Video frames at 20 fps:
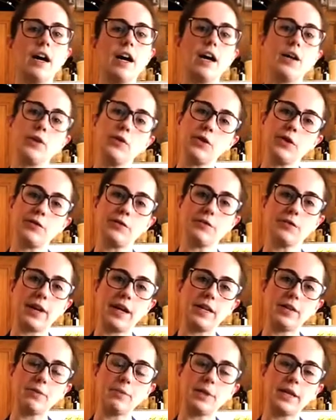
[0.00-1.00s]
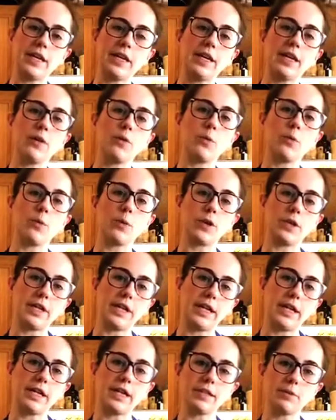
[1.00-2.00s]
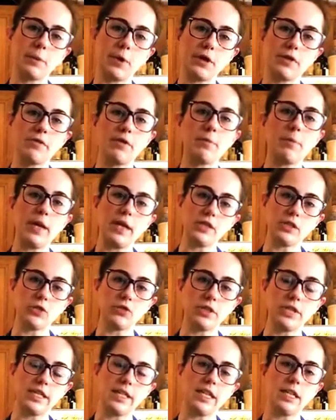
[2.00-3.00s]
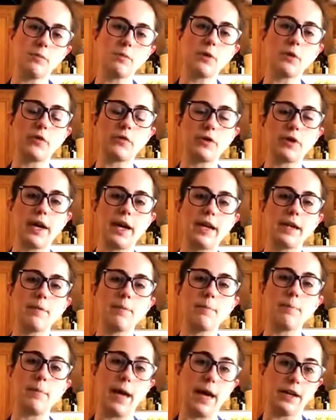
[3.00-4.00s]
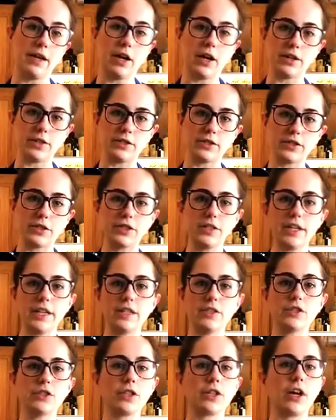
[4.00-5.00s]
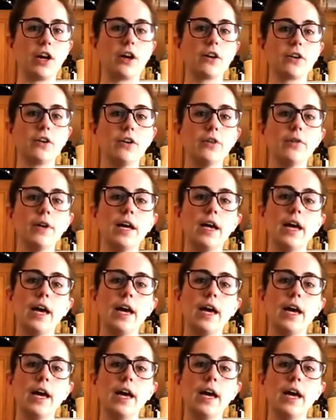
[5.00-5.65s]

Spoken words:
You can find me working as part of the pastry team over at Bad Hunter in Chicago,